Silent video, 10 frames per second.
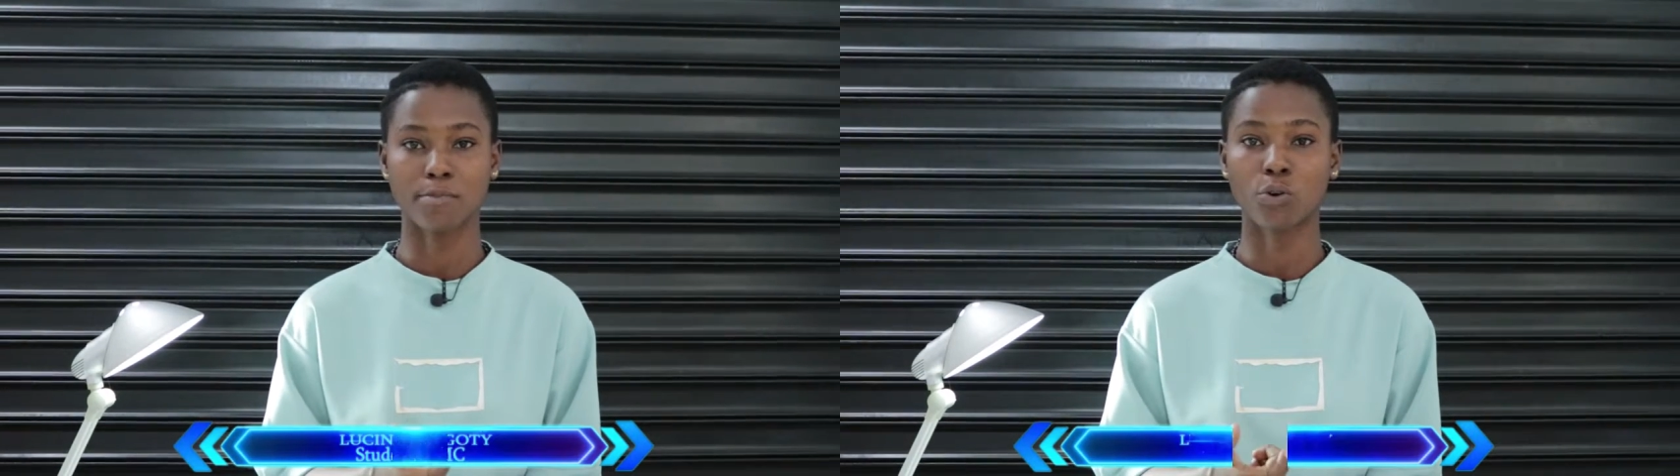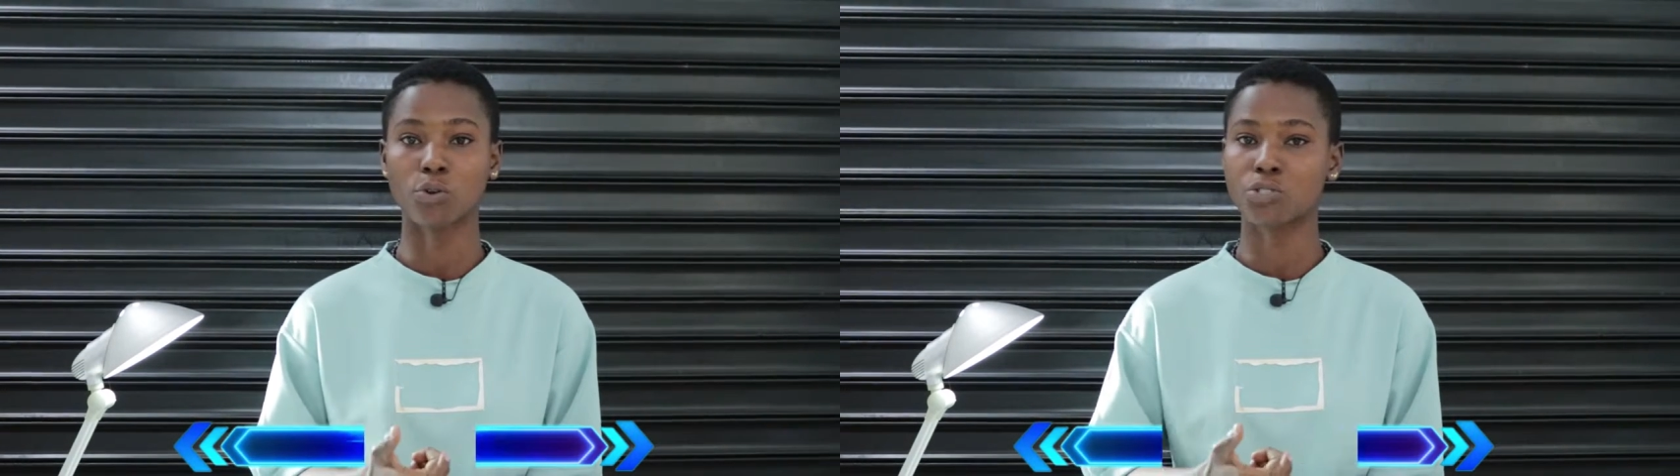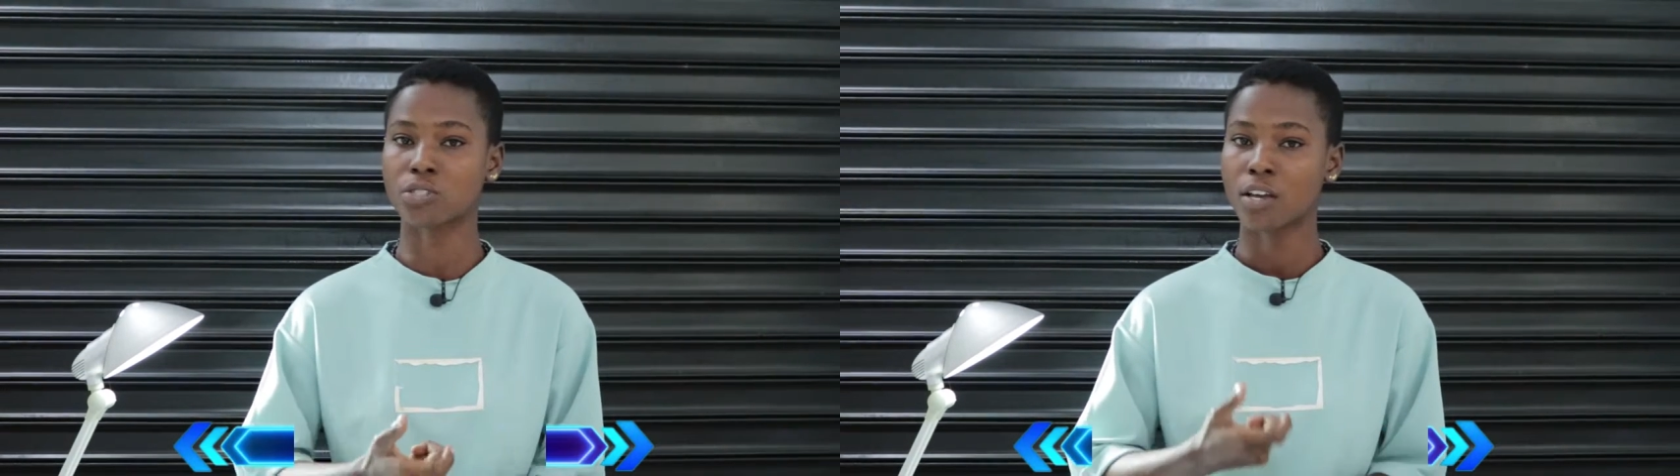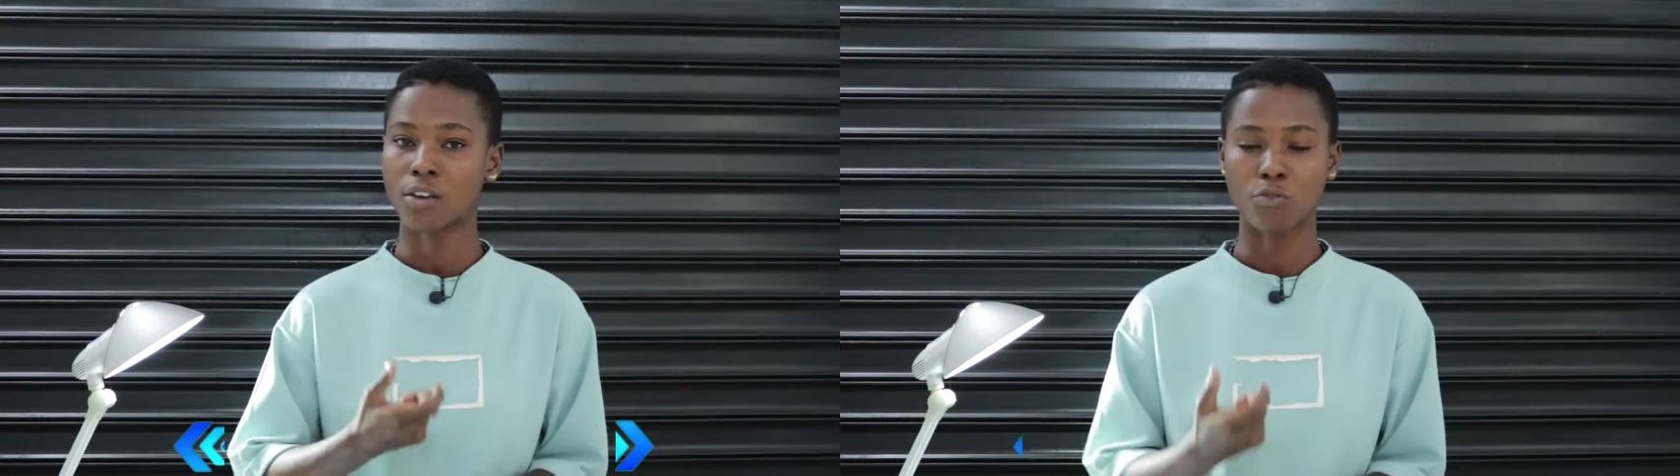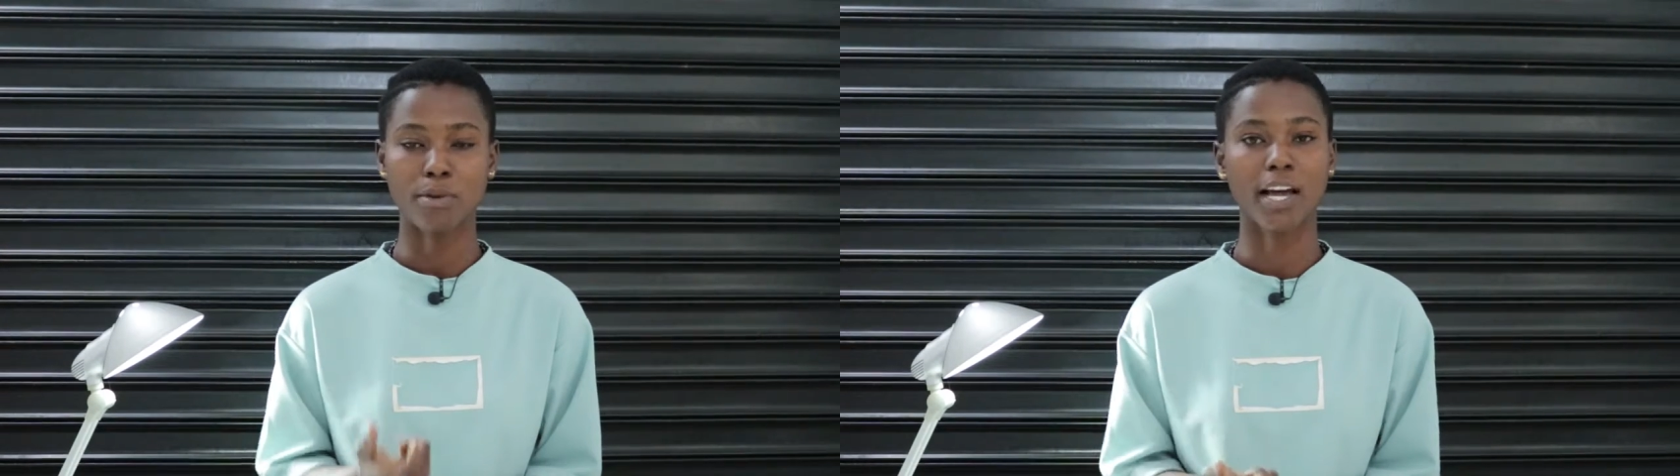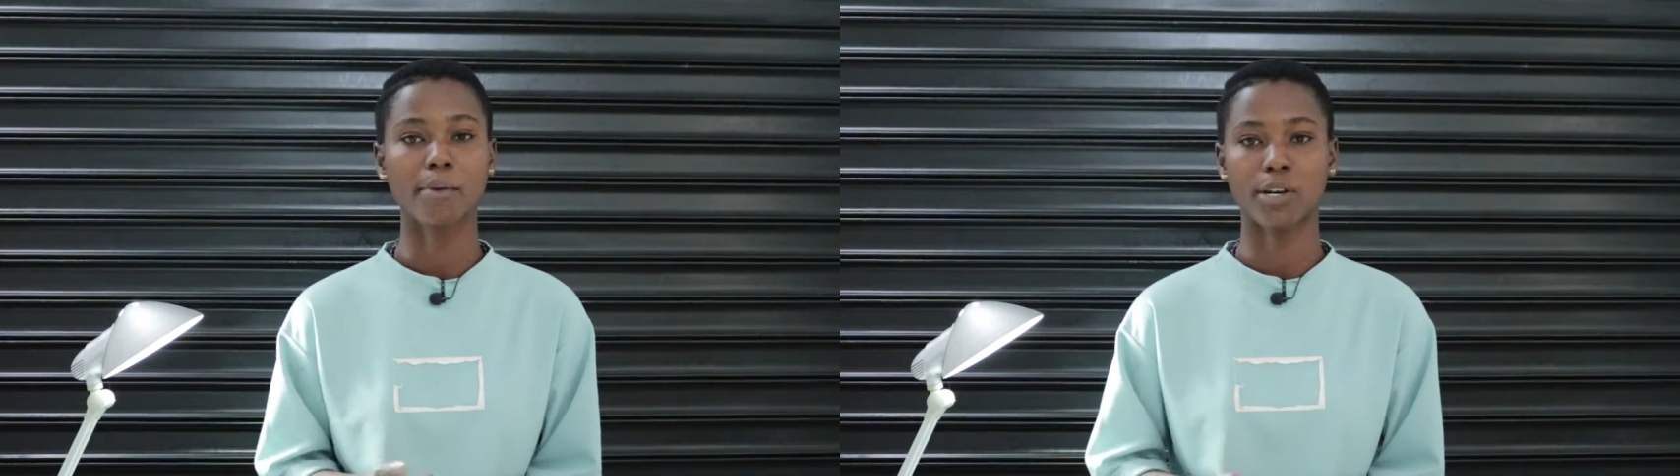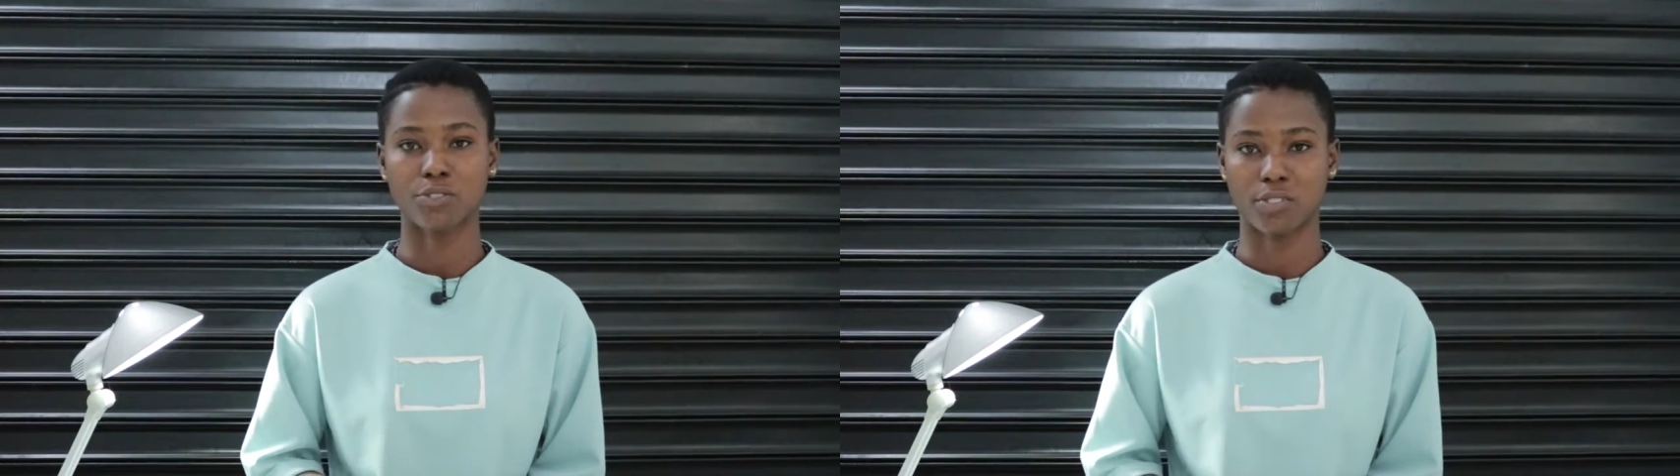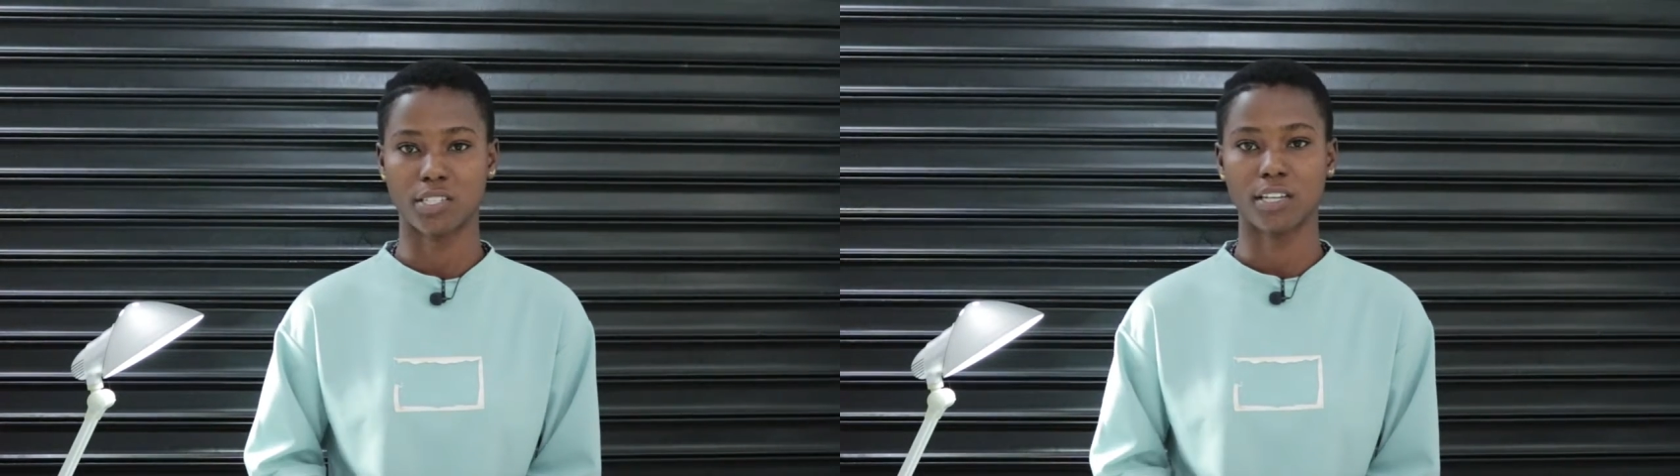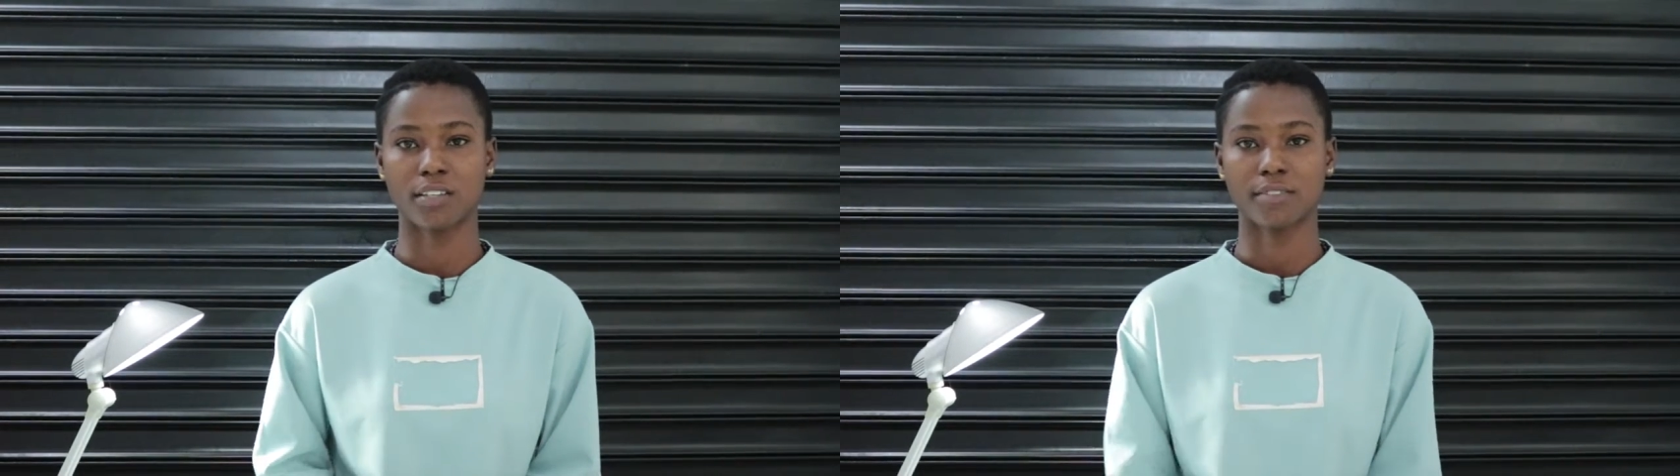because you become what you say.